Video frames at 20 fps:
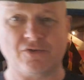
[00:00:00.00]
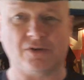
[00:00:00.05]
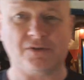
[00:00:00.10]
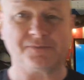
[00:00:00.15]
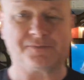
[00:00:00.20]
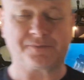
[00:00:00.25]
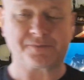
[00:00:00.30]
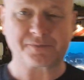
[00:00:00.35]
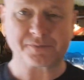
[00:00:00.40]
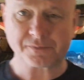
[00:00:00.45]
got
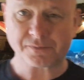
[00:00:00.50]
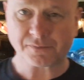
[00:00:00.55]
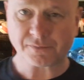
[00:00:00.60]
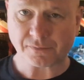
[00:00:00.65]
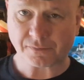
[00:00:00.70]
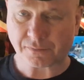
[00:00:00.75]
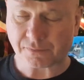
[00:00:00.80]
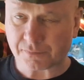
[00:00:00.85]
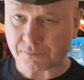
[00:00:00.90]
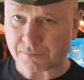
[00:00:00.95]

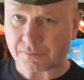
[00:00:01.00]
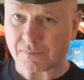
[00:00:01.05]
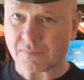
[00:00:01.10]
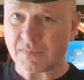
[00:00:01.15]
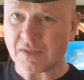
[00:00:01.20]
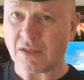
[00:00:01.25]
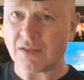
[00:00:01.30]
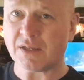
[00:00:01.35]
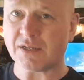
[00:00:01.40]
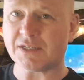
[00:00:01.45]

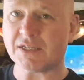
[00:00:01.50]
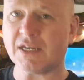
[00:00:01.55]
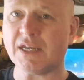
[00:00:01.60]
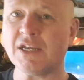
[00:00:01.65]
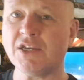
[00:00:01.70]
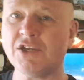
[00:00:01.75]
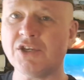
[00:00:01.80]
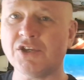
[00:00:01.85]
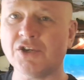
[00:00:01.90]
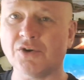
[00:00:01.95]
that's
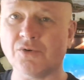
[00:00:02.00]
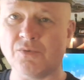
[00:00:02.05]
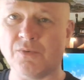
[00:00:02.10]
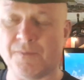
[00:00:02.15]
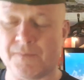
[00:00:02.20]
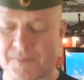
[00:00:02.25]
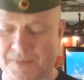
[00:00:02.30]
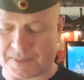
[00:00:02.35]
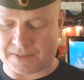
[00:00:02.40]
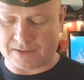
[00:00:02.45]
EU.
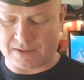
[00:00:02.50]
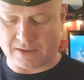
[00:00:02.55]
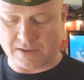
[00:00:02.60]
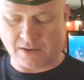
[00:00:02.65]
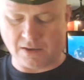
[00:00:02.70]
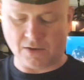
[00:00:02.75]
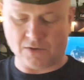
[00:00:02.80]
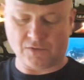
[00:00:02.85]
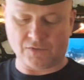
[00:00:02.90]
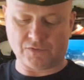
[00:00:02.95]

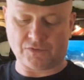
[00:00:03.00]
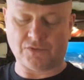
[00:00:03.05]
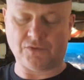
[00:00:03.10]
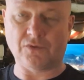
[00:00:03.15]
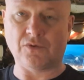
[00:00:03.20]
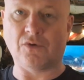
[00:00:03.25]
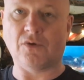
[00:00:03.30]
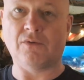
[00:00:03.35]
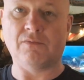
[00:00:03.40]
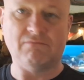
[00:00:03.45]

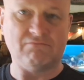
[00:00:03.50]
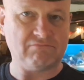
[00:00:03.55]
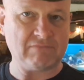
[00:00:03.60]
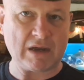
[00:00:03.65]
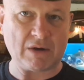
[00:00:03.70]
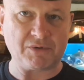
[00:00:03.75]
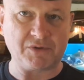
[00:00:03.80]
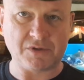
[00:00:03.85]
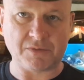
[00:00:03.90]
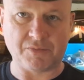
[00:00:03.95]
So
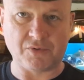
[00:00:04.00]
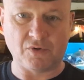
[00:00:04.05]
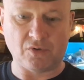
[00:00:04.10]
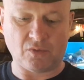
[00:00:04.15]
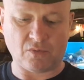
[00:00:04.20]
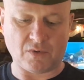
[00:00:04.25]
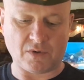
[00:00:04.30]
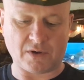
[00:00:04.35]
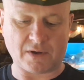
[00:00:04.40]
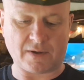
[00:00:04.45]
how does the
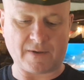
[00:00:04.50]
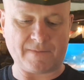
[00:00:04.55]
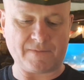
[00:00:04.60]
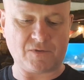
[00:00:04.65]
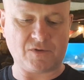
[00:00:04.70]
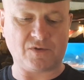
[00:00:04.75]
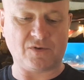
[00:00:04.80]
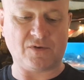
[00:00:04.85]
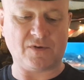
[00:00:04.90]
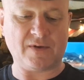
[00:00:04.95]
bolt work?
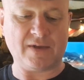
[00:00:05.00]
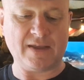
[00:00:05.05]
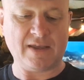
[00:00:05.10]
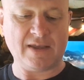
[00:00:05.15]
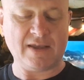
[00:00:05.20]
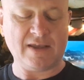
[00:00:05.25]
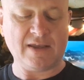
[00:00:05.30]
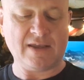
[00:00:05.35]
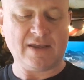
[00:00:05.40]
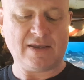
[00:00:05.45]
So
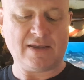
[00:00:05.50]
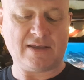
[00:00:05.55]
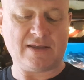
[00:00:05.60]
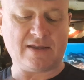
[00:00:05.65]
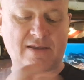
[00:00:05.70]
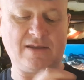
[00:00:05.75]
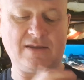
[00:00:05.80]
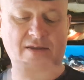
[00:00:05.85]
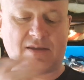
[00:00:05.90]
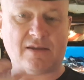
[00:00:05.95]

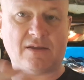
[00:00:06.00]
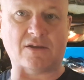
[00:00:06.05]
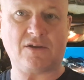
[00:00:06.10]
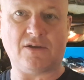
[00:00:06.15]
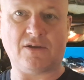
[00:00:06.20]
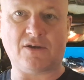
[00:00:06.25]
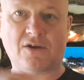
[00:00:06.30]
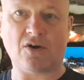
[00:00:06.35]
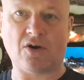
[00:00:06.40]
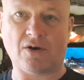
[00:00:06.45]
you
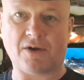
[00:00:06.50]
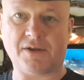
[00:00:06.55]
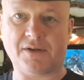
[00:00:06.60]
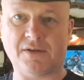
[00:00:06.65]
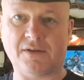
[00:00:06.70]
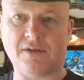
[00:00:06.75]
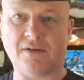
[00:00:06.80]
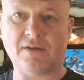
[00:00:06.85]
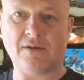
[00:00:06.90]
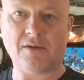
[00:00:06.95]
cock it,
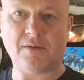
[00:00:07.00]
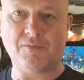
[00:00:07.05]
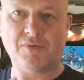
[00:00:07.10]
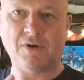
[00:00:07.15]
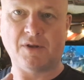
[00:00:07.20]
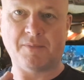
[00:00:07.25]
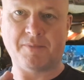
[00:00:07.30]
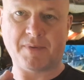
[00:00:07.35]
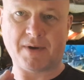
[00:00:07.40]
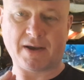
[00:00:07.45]

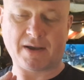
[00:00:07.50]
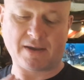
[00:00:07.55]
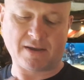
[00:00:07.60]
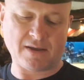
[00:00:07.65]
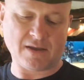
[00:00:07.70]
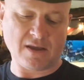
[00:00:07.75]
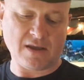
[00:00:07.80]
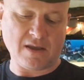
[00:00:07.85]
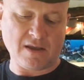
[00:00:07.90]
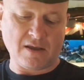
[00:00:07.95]
pull it back,
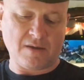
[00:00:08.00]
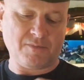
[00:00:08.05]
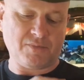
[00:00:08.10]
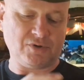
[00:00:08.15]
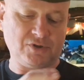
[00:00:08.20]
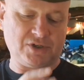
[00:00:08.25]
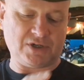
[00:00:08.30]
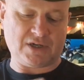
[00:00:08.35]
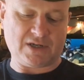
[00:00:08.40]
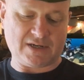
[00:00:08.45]

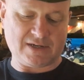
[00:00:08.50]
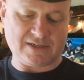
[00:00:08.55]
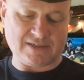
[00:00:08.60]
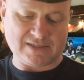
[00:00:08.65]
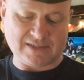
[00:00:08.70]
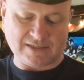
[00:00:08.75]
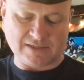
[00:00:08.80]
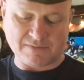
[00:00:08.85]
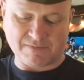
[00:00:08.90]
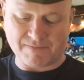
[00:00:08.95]
push it in,
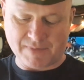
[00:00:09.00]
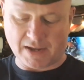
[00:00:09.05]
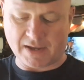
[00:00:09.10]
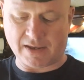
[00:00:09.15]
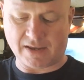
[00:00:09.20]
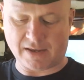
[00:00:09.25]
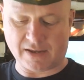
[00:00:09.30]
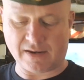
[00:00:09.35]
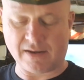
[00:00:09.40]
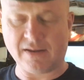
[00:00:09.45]
back
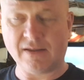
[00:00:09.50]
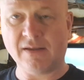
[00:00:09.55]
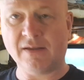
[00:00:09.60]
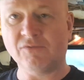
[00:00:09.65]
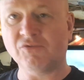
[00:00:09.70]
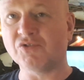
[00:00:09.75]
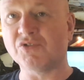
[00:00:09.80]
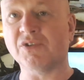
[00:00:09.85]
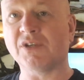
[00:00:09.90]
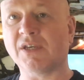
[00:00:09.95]
again.
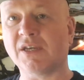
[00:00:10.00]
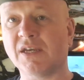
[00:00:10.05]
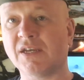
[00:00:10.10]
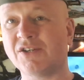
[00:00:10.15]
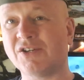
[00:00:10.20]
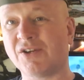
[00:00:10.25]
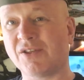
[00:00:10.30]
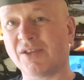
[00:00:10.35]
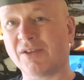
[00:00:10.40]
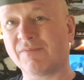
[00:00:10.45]
Doesn't
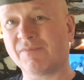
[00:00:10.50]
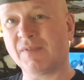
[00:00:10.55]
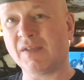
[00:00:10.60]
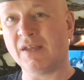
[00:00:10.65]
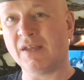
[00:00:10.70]
engage anything.